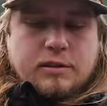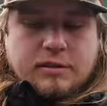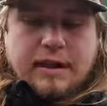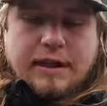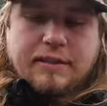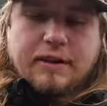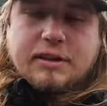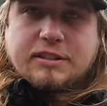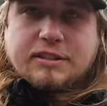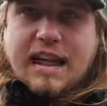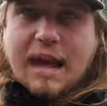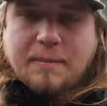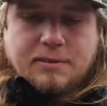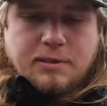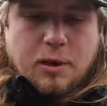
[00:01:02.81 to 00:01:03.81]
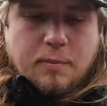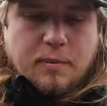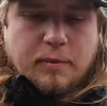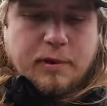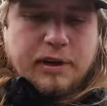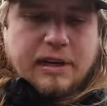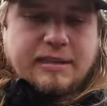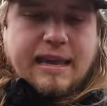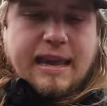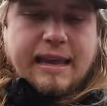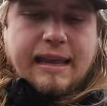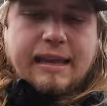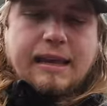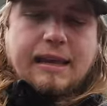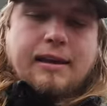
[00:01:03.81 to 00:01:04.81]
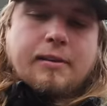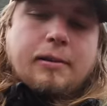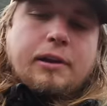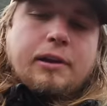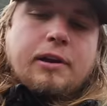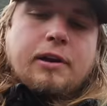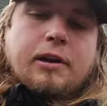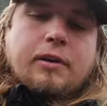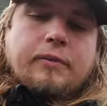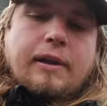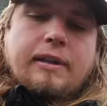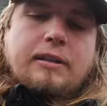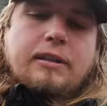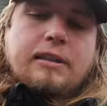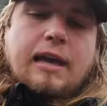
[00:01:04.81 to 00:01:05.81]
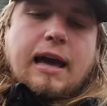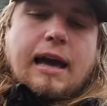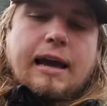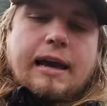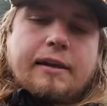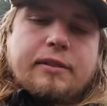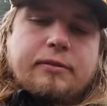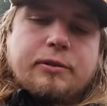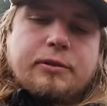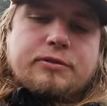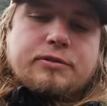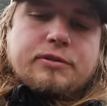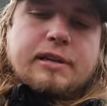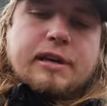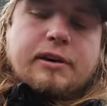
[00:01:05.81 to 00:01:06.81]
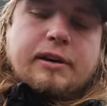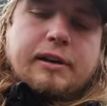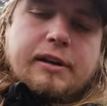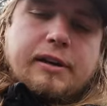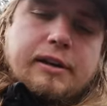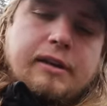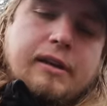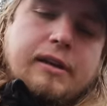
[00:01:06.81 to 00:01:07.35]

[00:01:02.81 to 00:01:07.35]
So now that our snap is open, we're going to take it and we're going to hook it right to the eye of the rooster tail here.